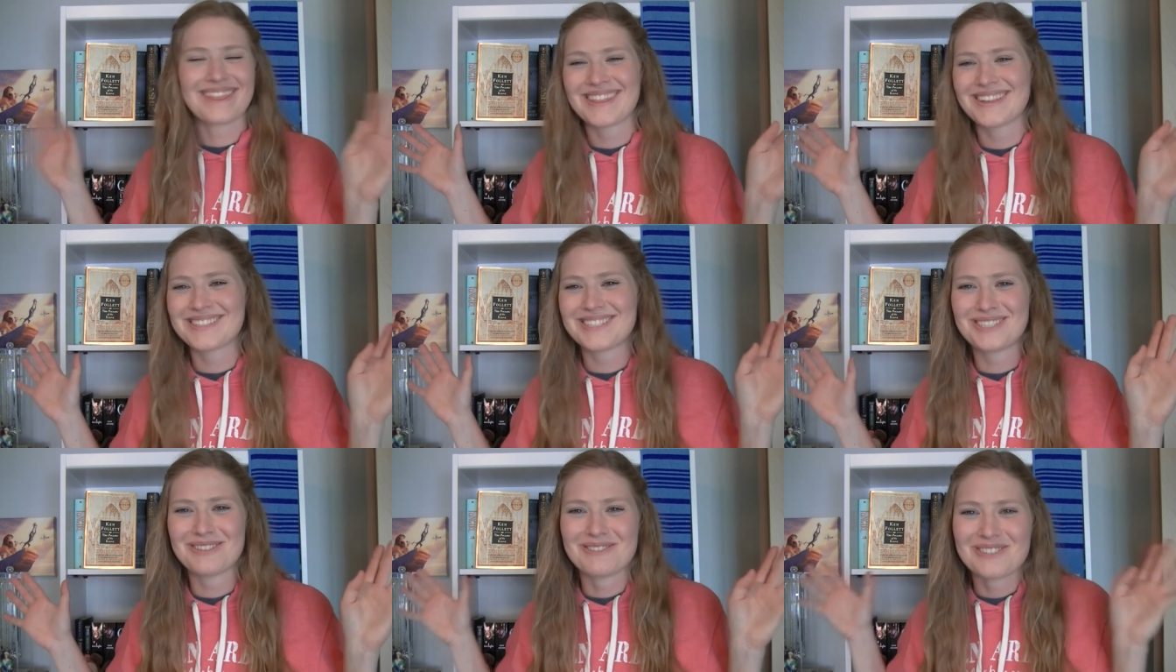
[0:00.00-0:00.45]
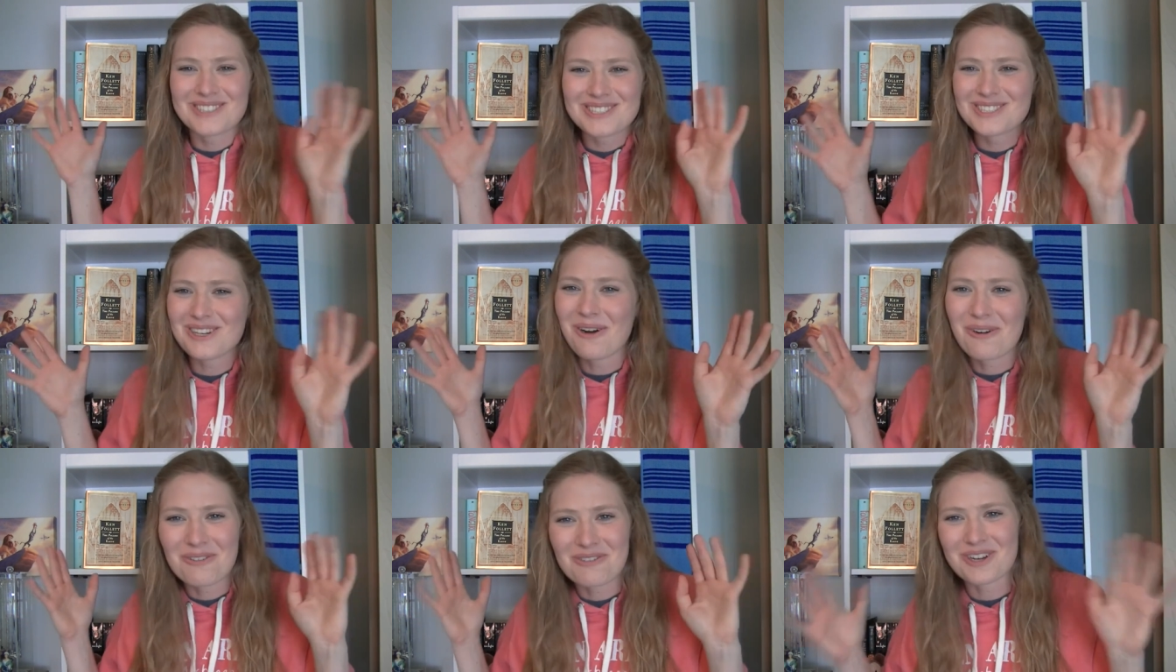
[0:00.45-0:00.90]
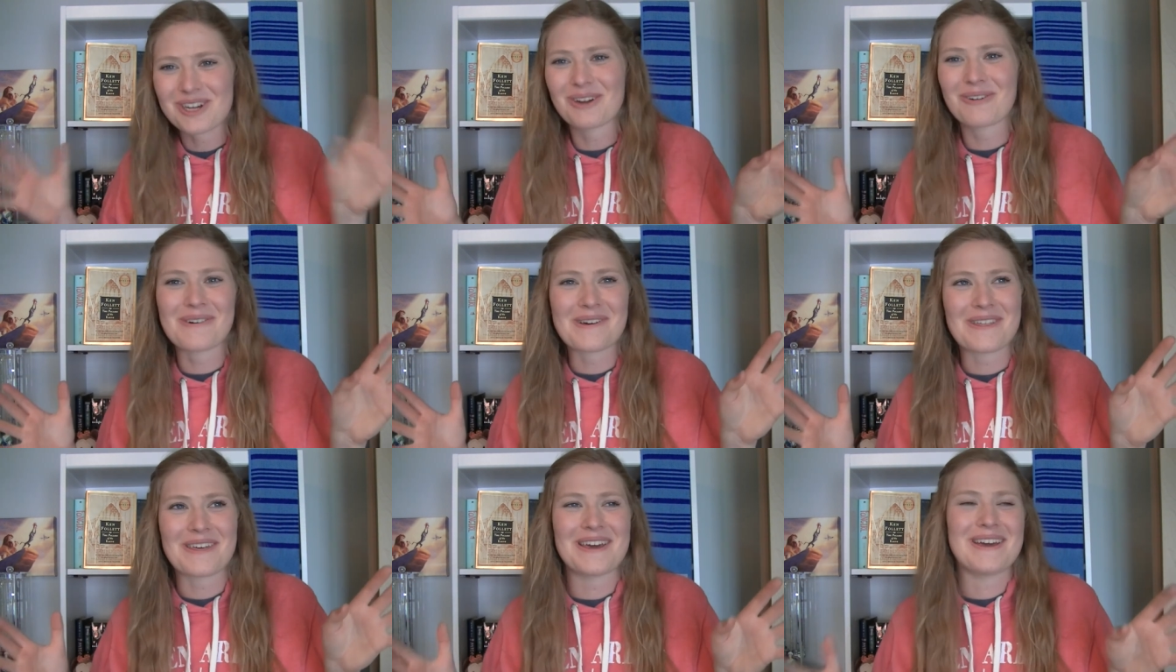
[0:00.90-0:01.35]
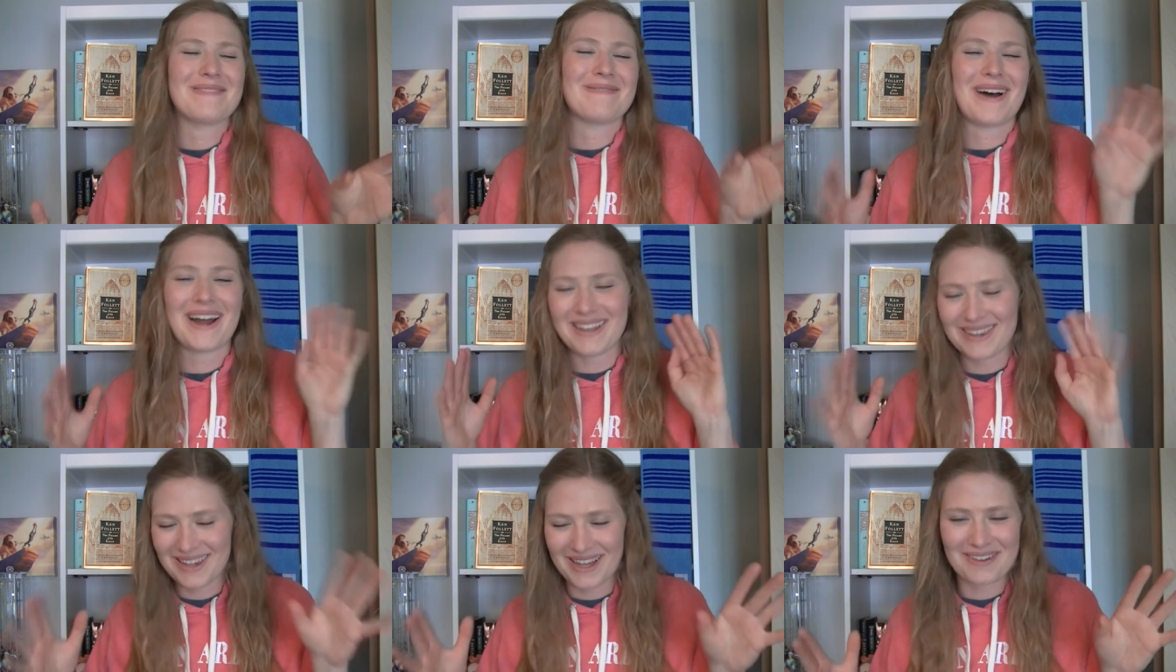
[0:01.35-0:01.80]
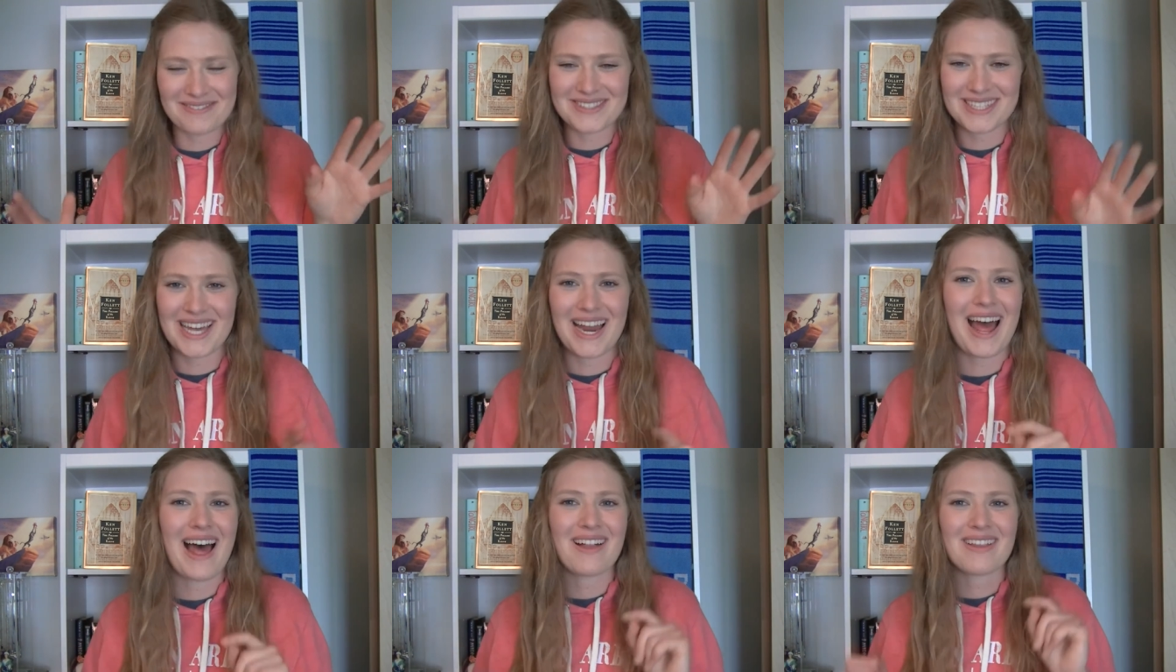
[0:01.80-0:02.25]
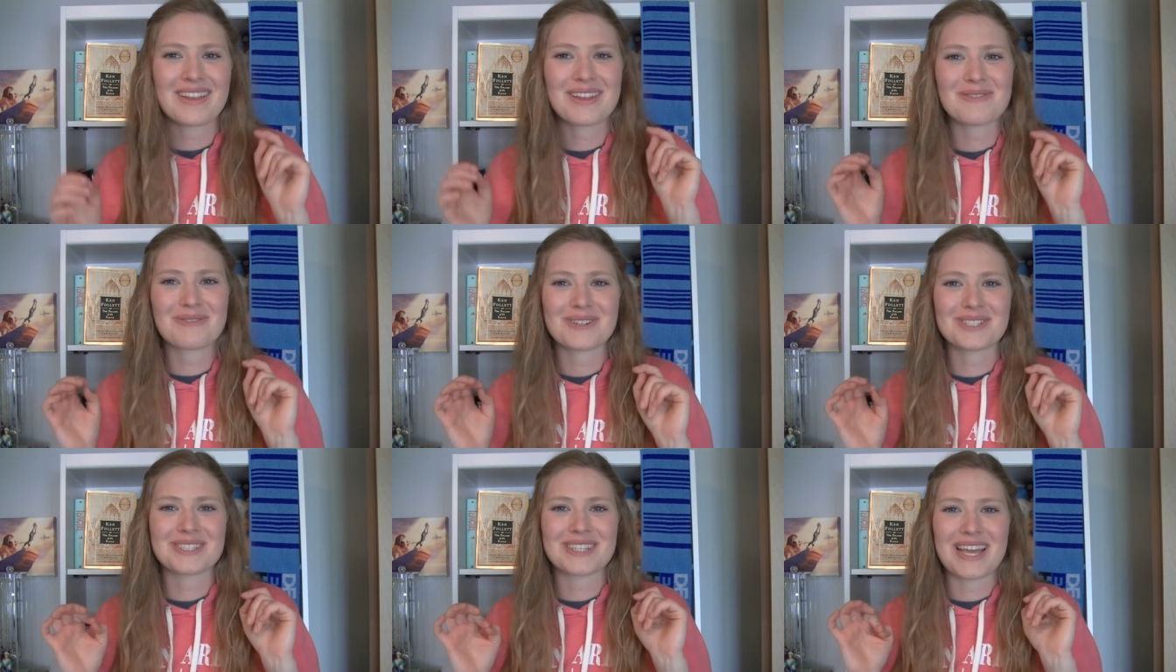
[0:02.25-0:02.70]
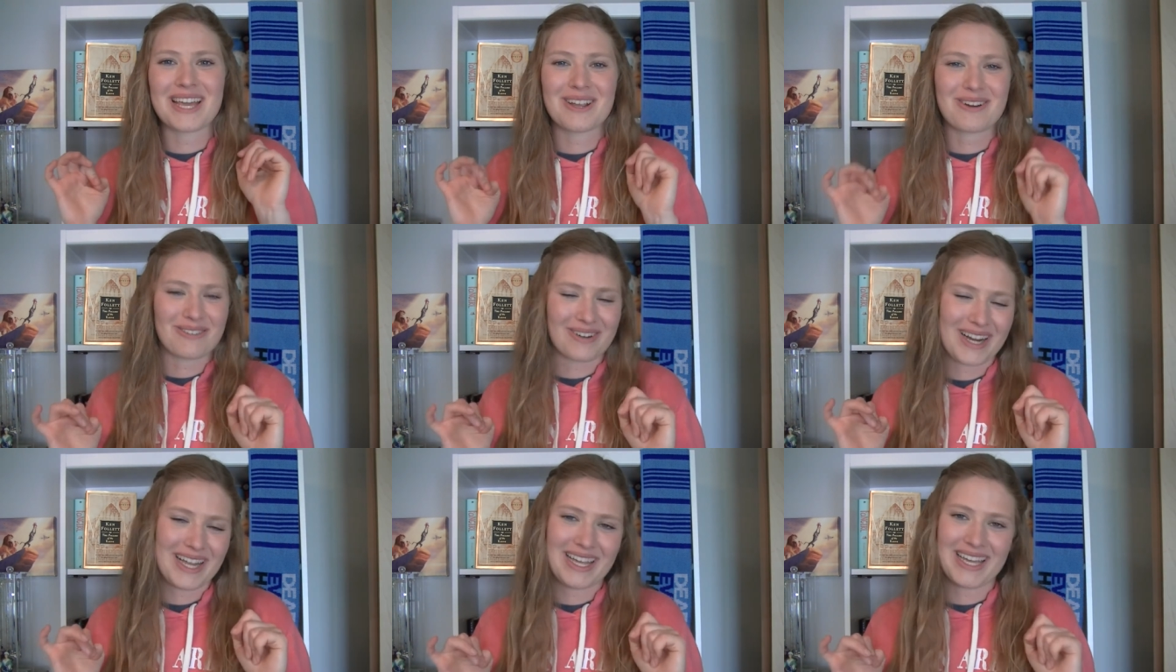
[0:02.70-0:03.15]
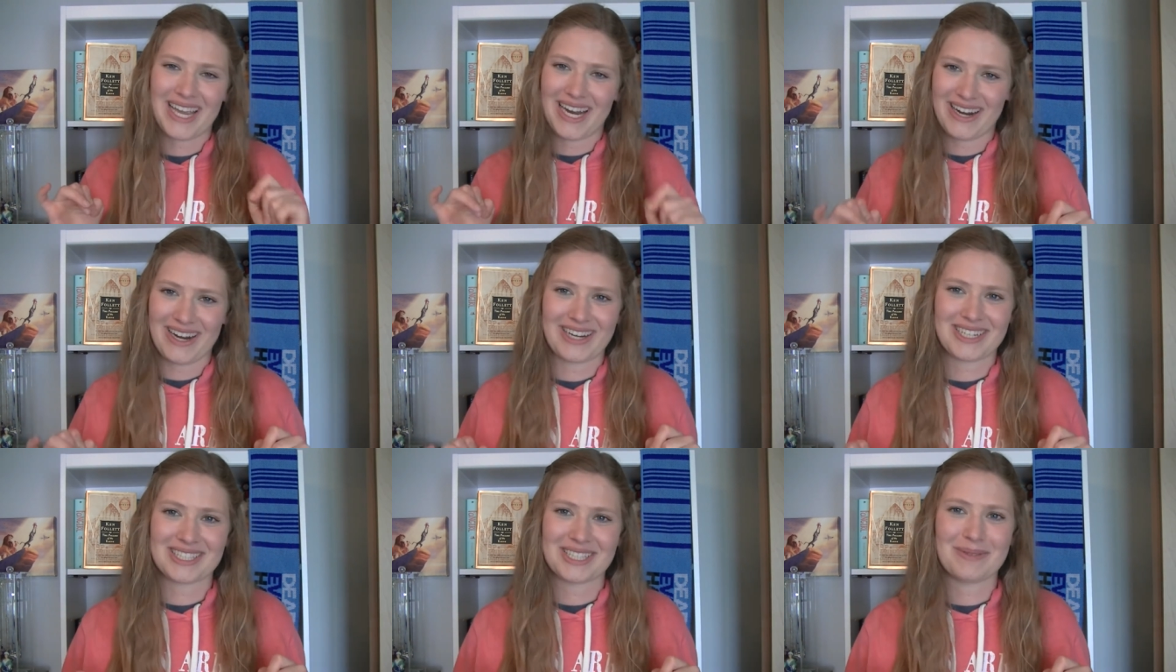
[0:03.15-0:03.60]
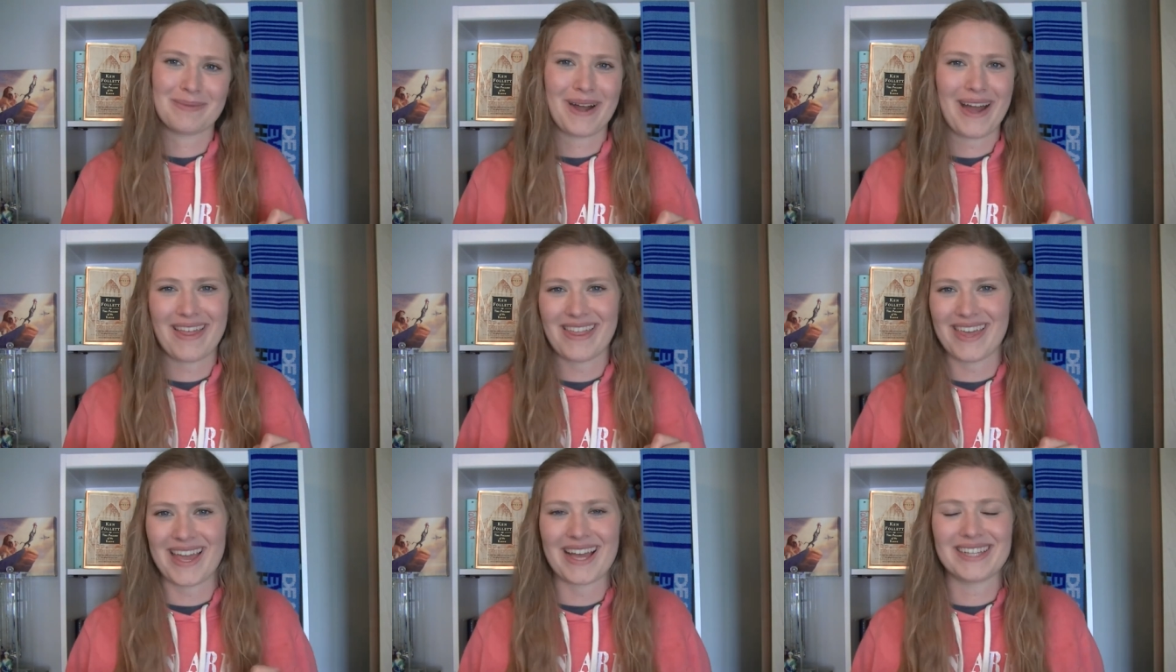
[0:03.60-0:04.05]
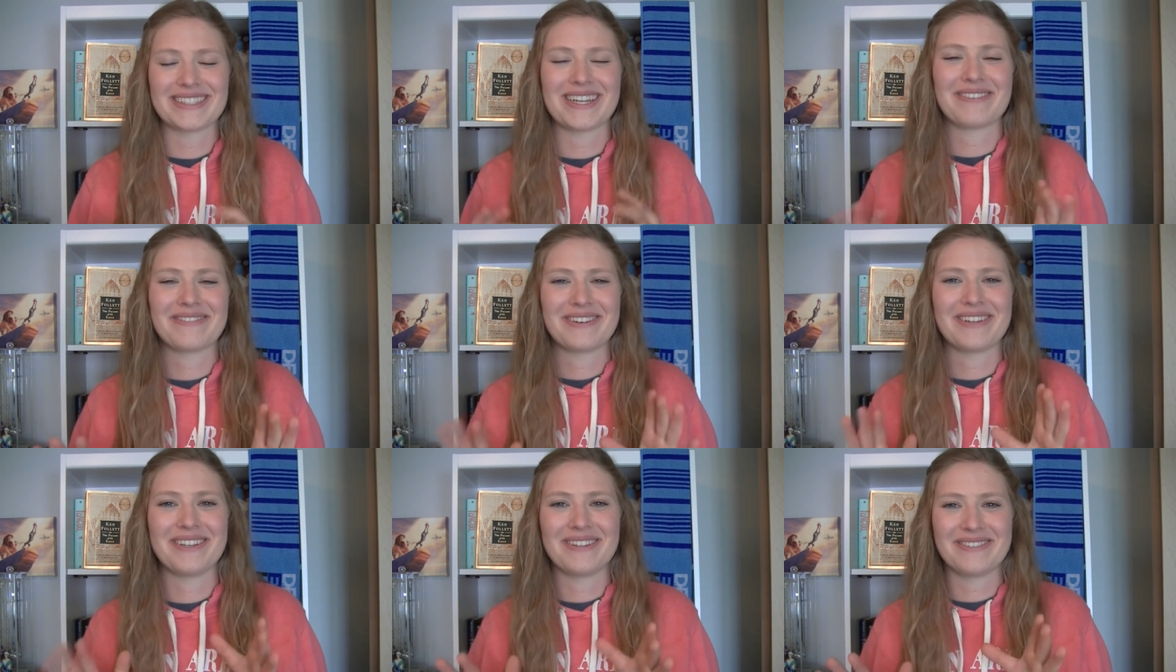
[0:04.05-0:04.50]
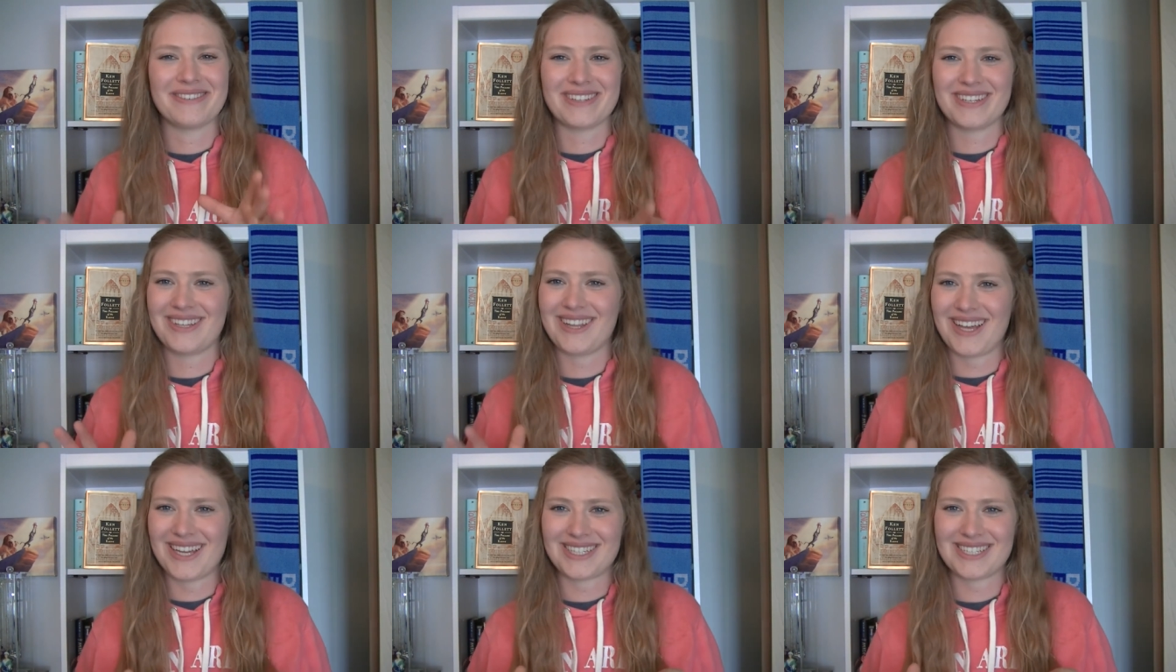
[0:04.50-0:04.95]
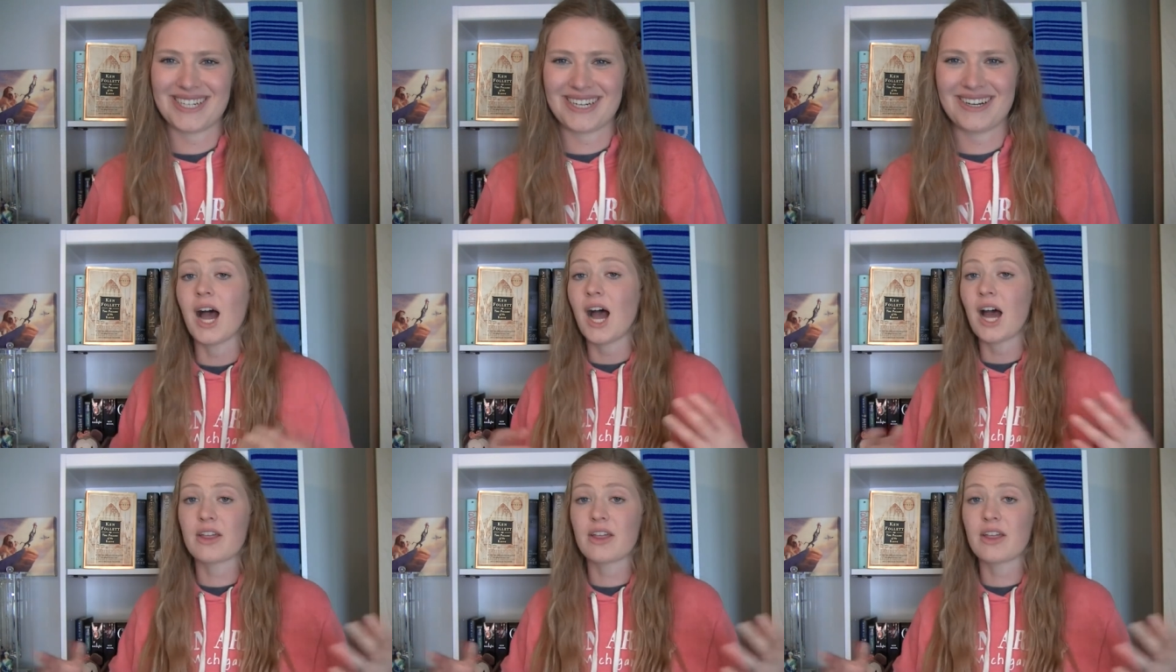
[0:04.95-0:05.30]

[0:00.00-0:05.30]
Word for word: She was so real with him. I loved it. Ellen was a great character by the end. I really, really liked her.